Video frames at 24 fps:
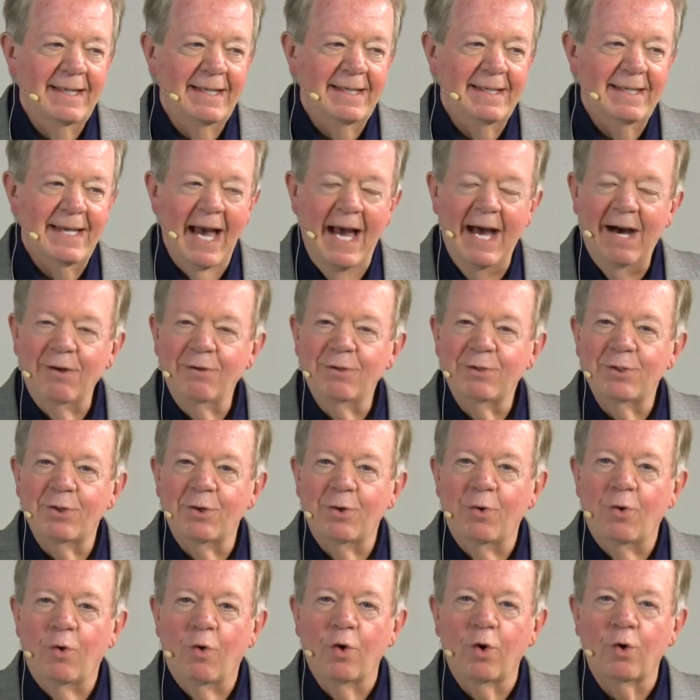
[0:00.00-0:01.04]
doubt
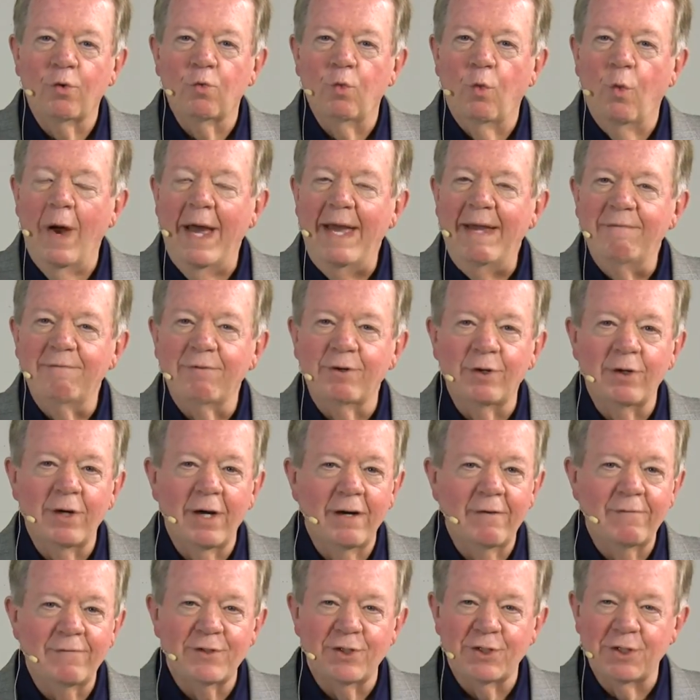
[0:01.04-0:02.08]
or waver
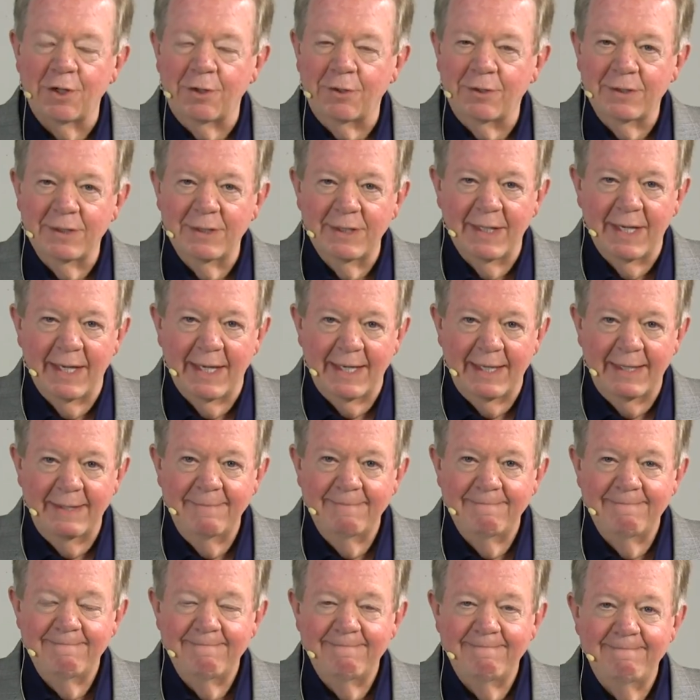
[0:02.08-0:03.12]
of certainty
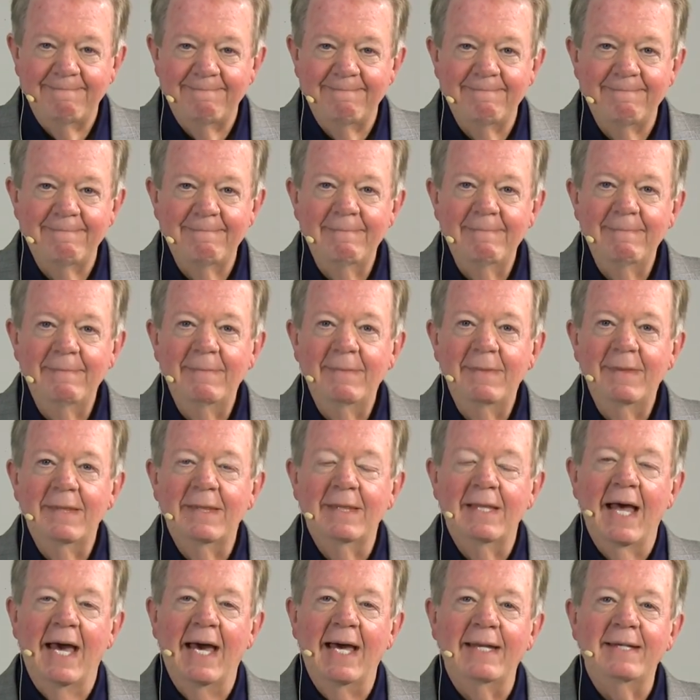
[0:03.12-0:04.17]

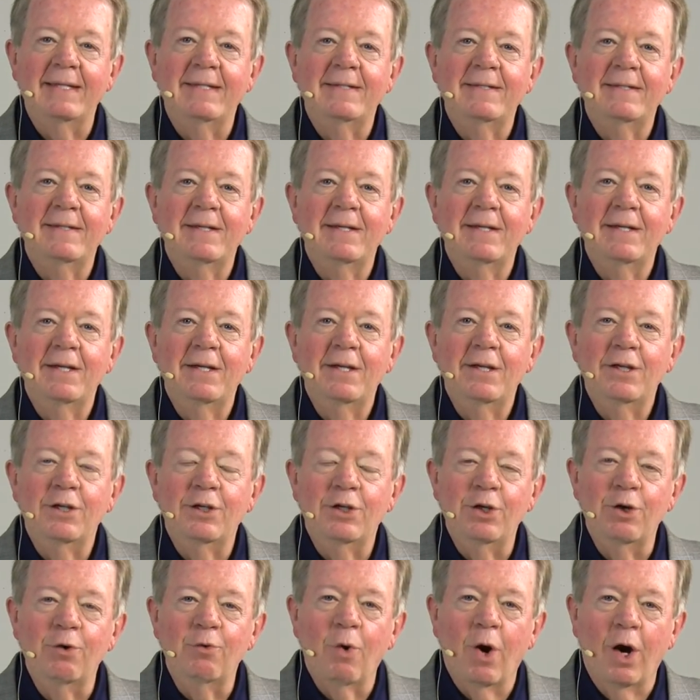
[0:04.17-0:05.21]
that
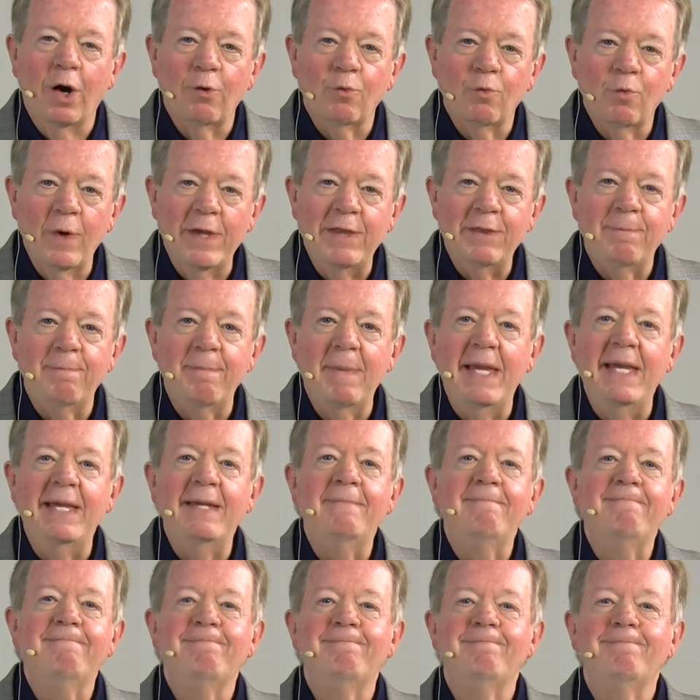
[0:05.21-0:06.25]
you are with me,